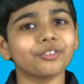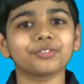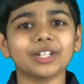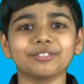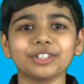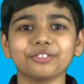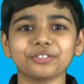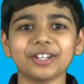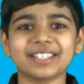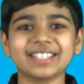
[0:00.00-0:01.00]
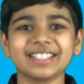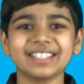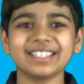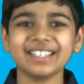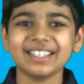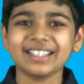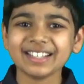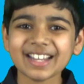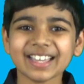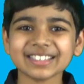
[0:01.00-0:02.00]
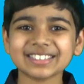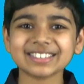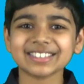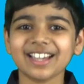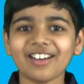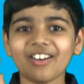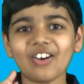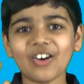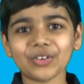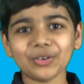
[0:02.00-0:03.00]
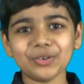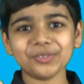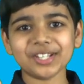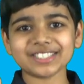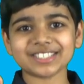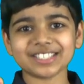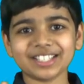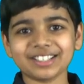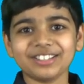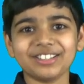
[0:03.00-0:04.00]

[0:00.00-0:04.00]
favorite drink. Next, auto racing.